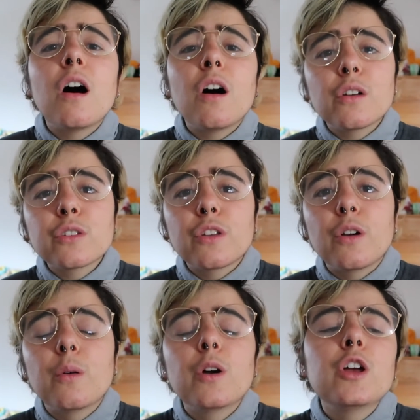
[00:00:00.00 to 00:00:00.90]

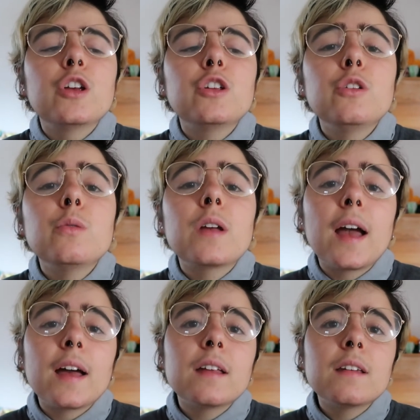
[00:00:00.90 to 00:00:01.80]
Also, you
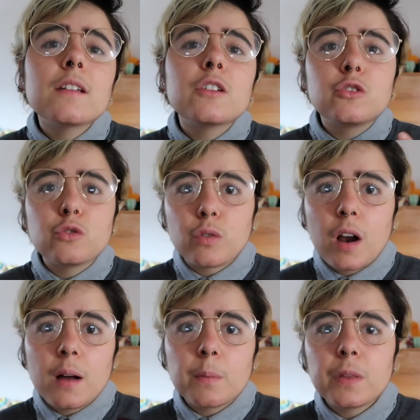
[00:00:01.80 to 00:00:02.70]
can
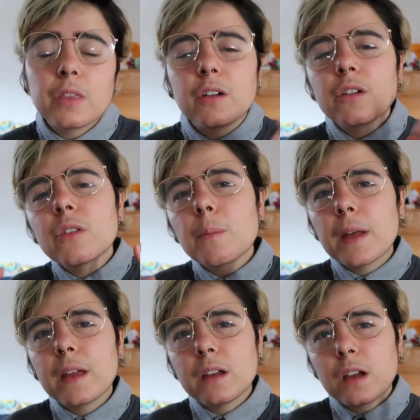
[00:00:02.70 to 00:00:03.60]
drop. There is
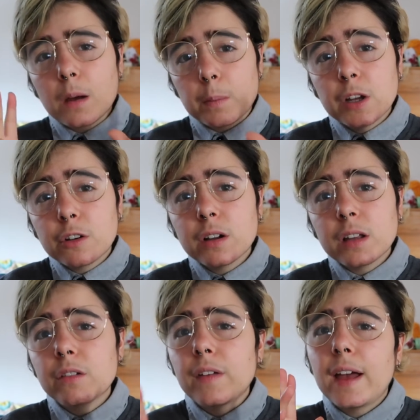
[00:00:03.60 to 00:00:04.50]
a
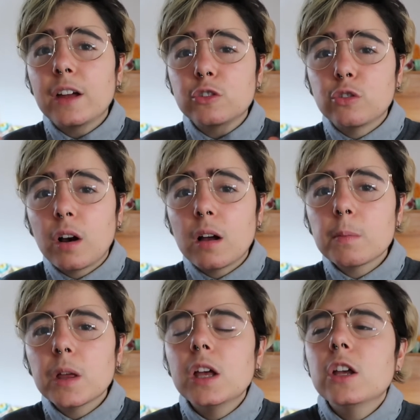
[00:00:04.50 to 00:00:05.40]
period of add
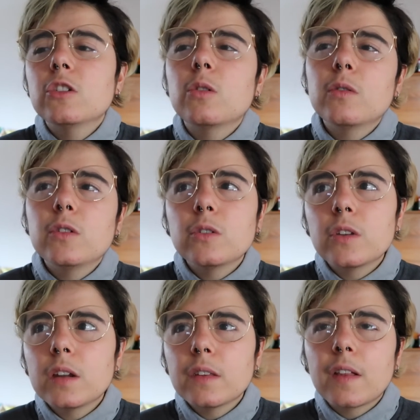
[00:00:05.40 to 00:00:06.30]
drop. So if you
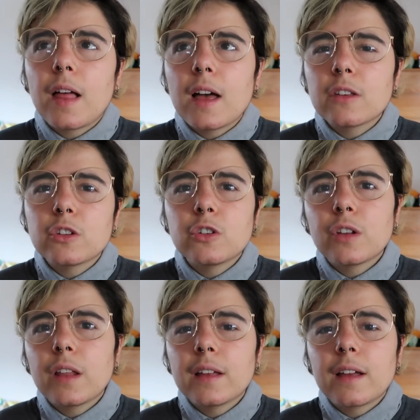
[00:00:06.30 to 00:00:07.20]
sit in the class and
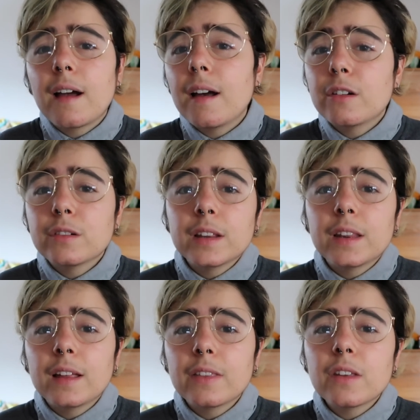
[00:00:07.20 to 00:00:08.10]
you're like, I don't really
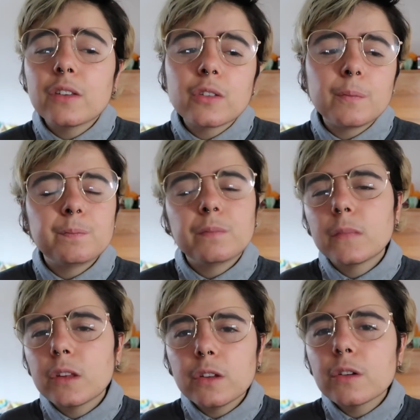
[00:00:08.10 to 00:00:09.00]
like this,
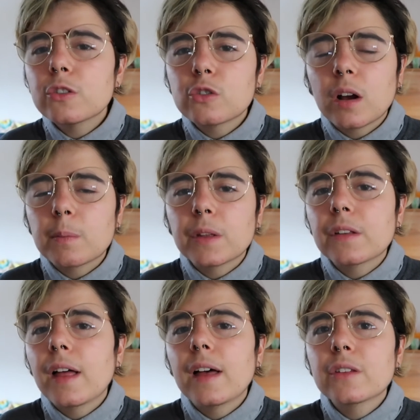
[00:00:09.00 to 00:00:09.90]
you can drop the
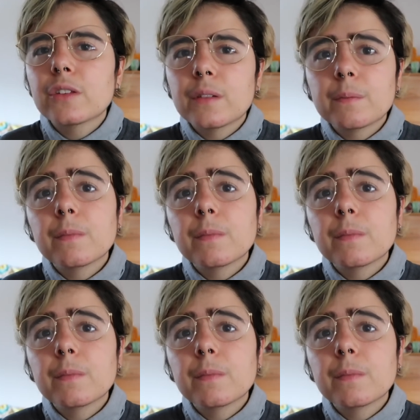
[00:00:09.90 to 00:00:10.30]
class.